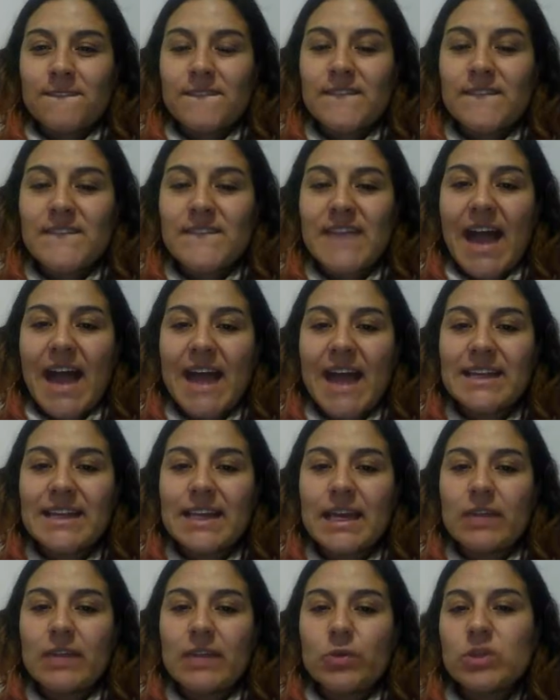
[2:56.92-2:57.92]
that
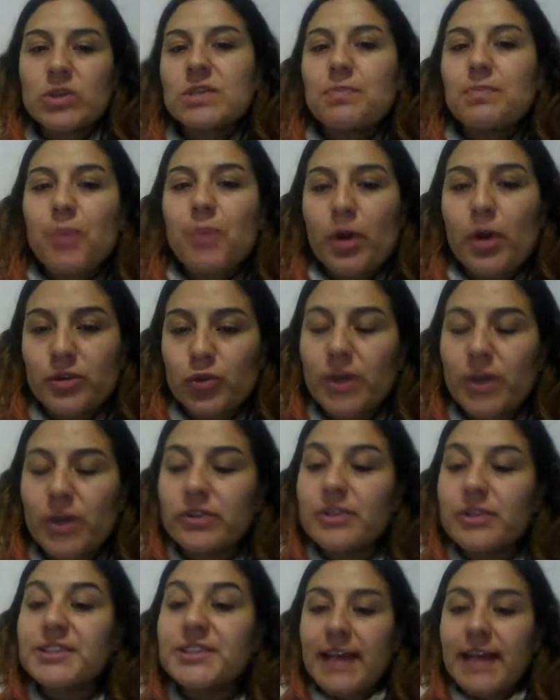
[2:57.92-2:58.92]
it was important to
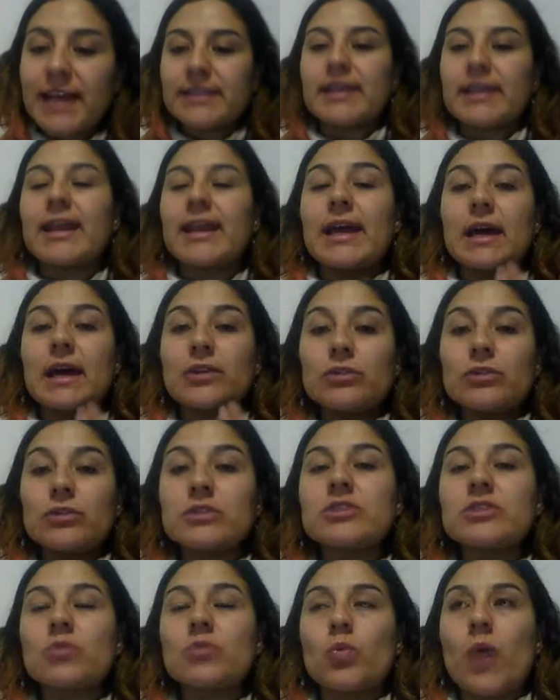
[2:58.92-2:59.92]
understand that
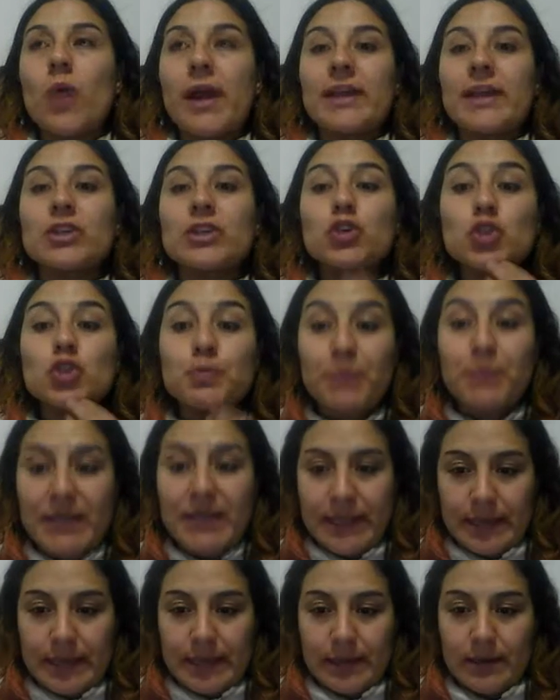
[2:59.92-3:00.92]
adults wanted to
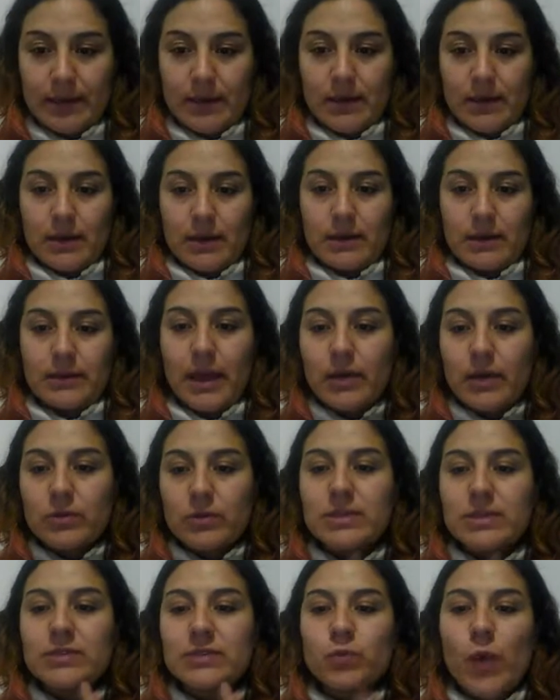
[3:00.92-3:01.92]
speak.
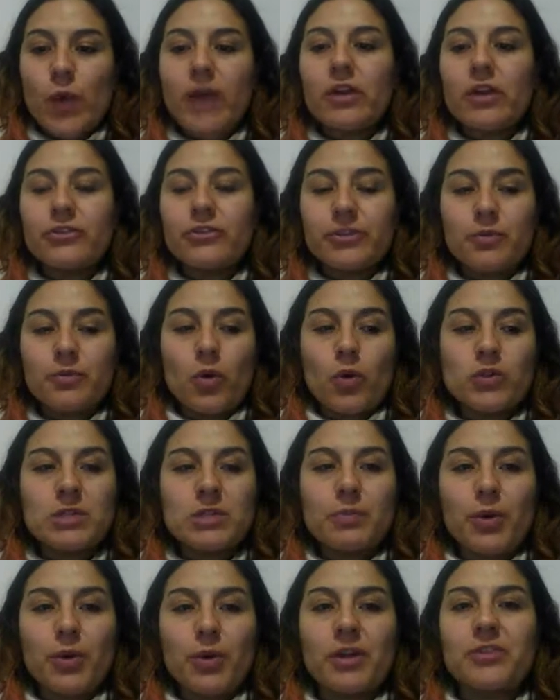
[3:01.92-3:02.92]
That is one of the most
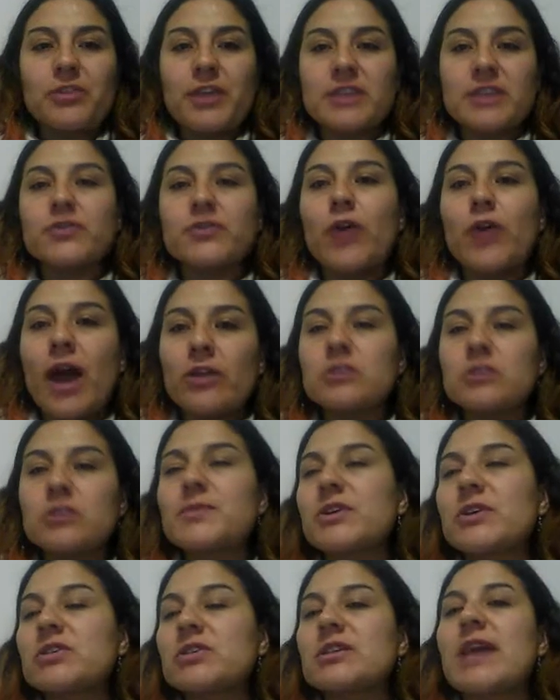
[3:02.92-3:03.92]
important things for adults,
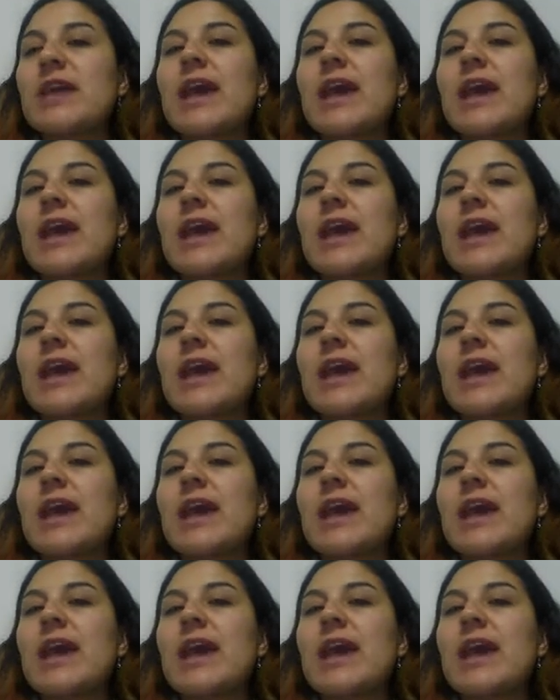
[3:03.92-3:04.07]
because they